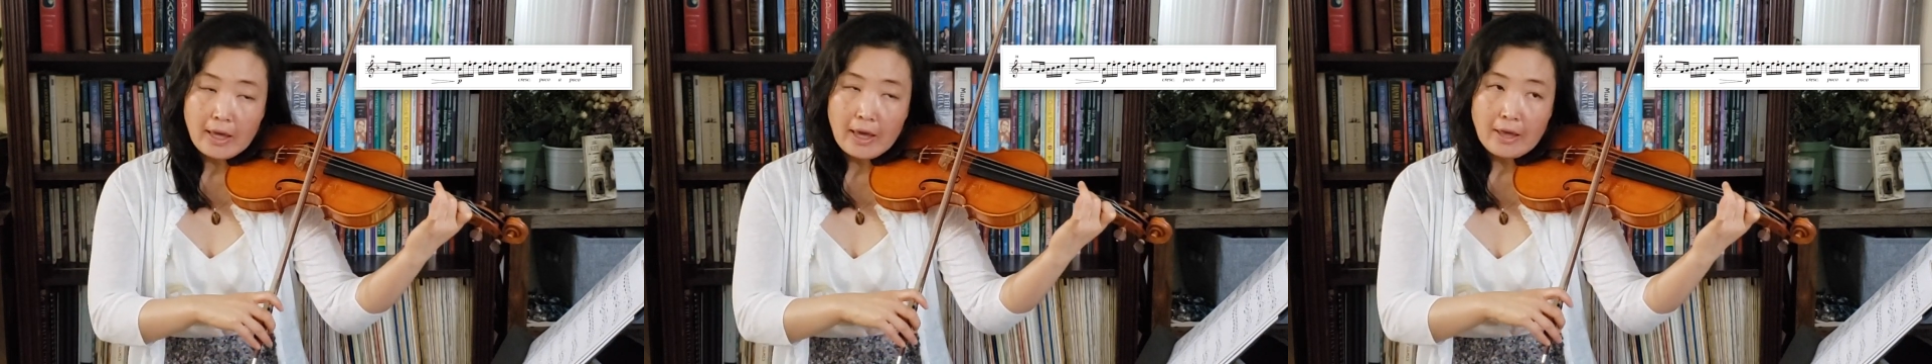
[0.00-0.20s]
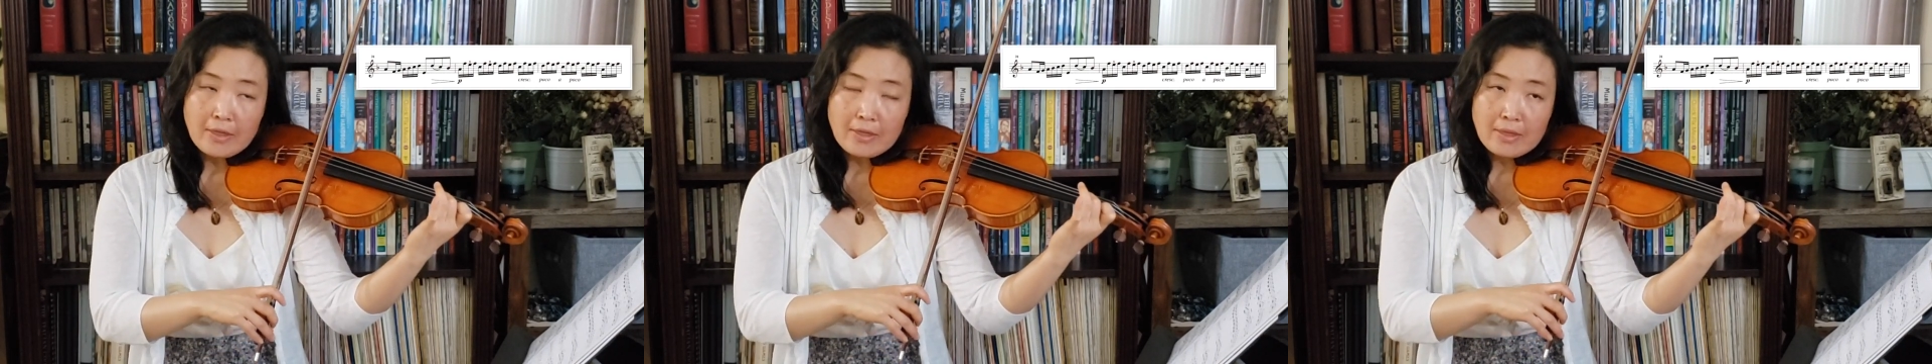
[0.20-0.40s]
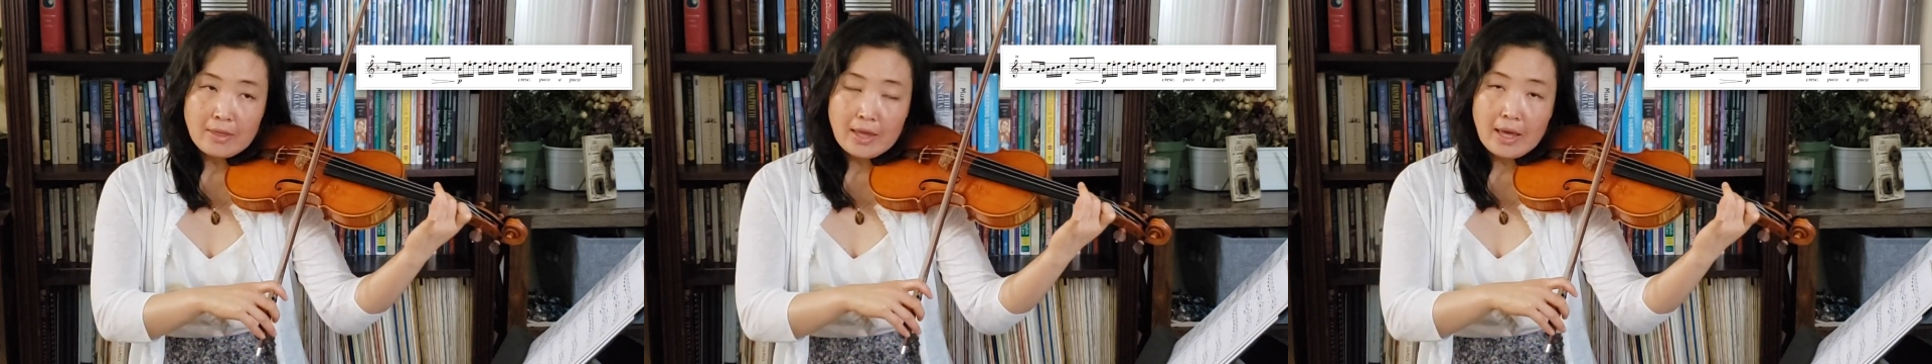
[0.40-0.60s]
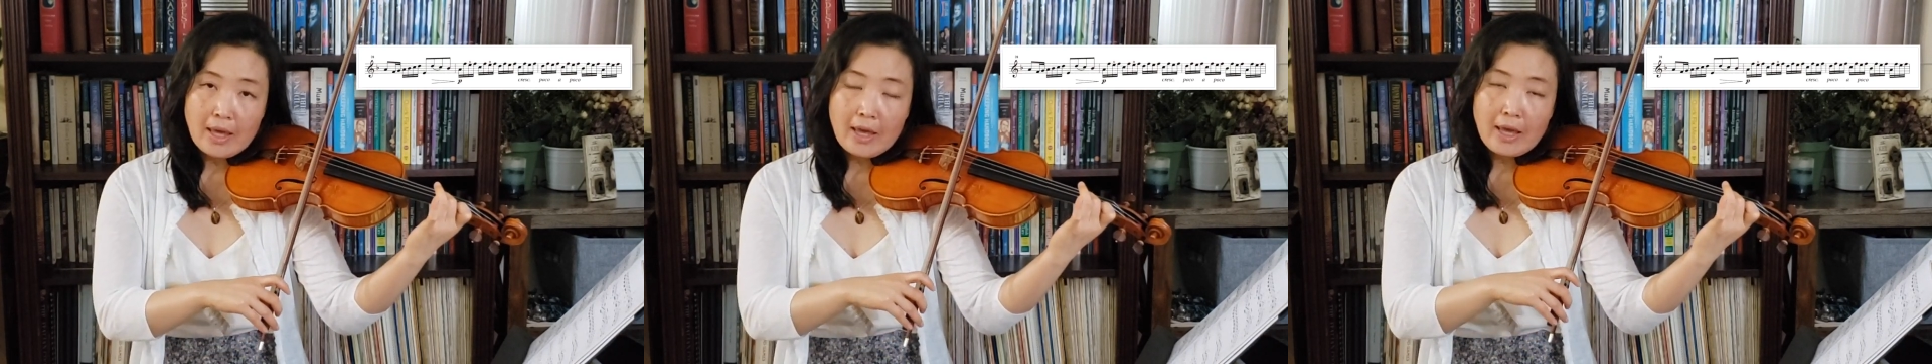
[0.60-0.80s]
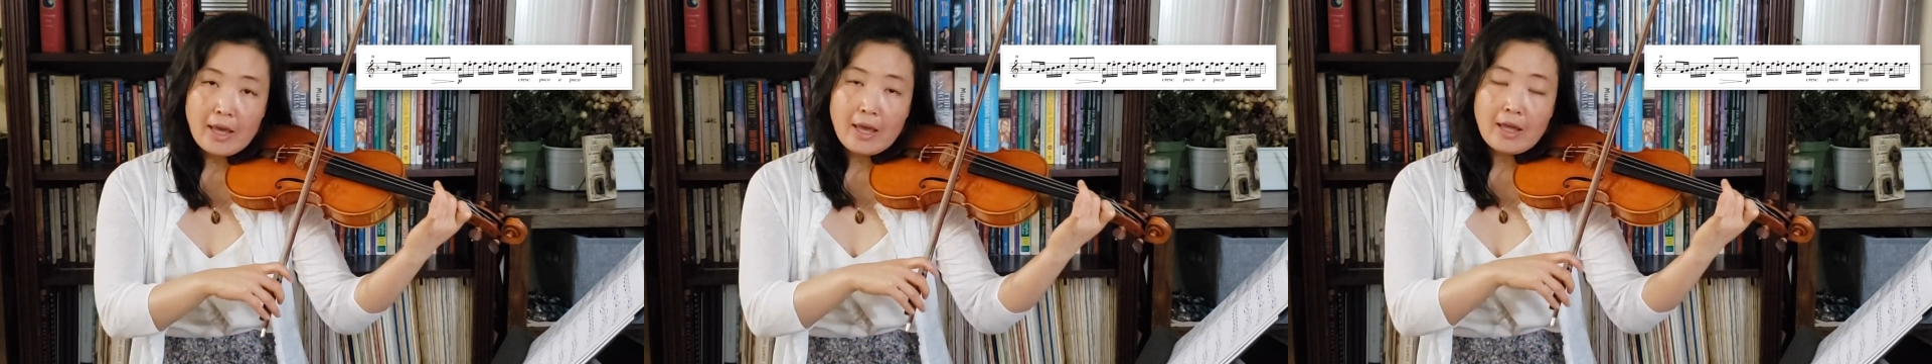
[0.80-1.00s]
and
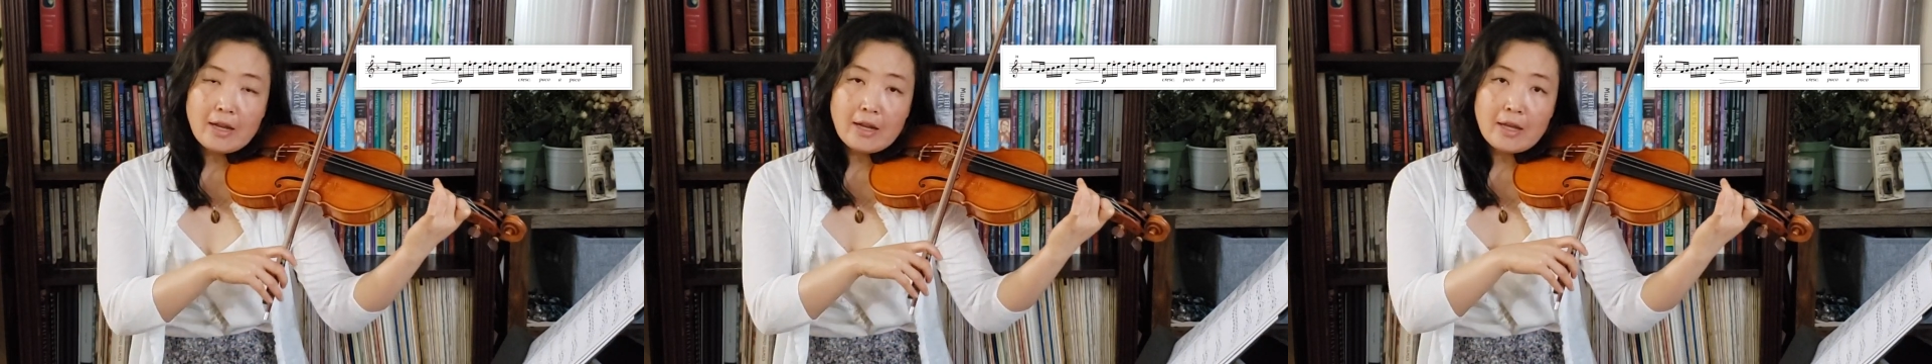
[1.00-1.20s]
then